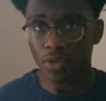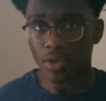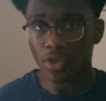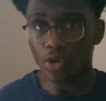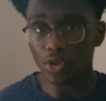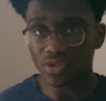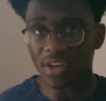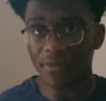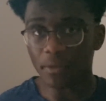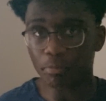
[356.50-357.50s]
your
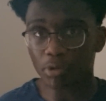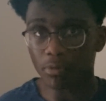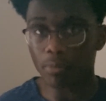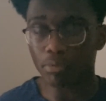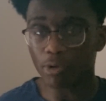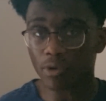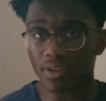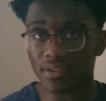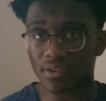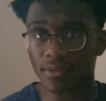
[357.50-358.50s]
self-improvement
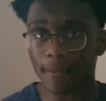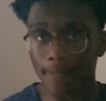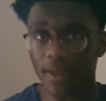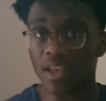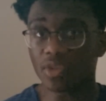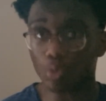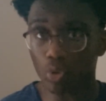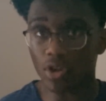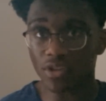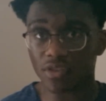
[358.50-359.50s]
progress is
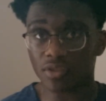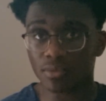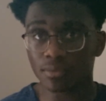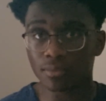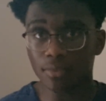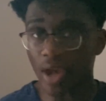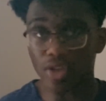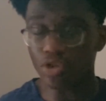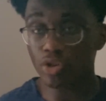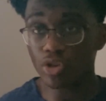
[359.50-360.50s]
worse. And
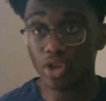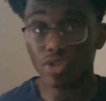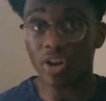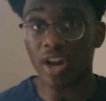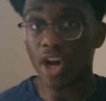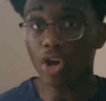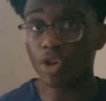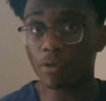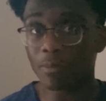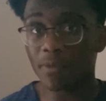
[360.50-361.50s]
you could try to
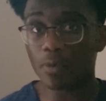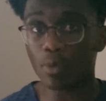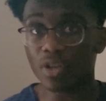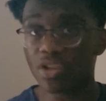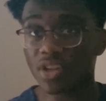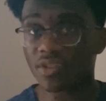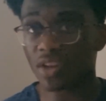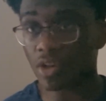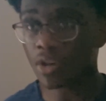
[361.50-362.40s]
argue with me if you want. You could say,